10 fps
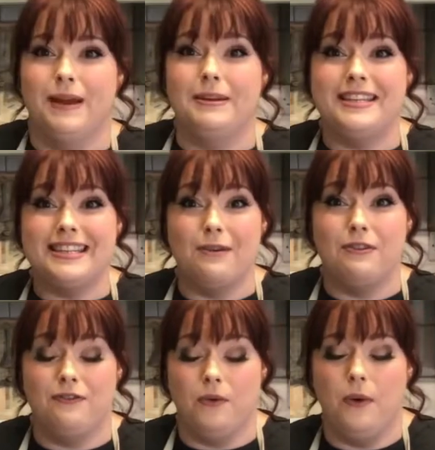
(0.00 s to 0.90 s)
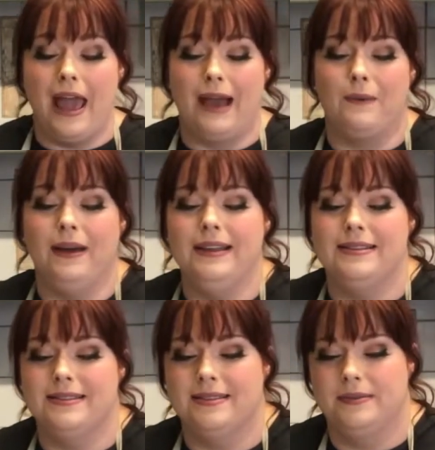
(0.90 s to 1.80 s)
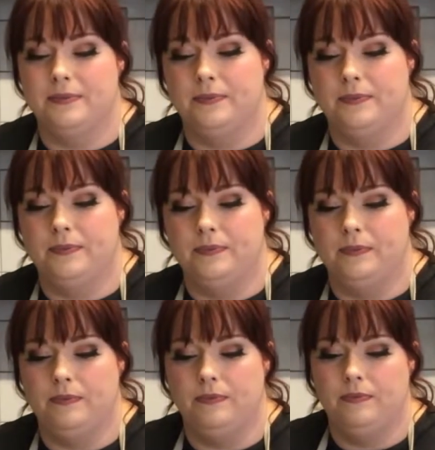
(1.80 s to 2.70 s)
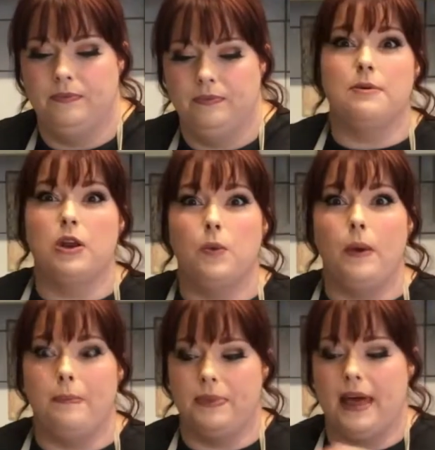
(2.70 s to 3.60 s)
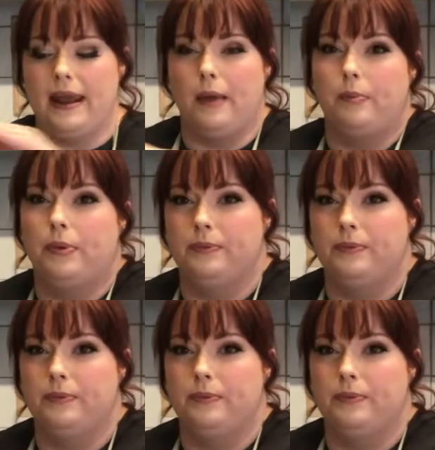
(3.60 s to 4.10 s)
I'm going to start with 4 egg whites, then we're going to whip that up.